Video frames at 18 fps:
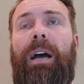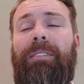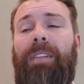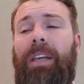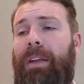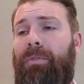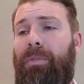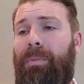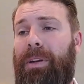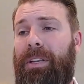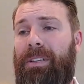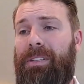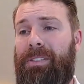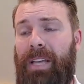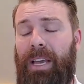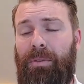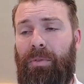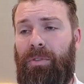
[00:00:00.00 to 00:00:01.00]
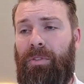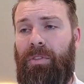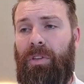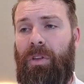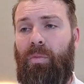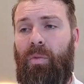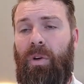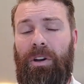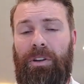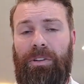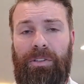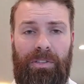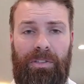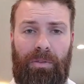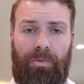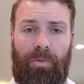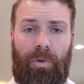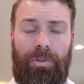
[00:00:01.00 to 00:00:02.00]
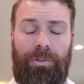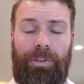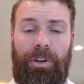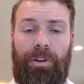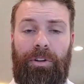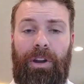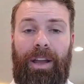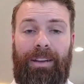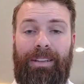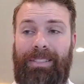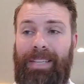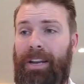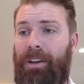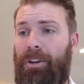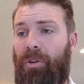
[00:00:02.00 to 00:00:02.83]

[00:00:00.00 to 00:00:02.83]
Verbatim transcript: I let everybody decide whether they wanted to self quarantine or not because I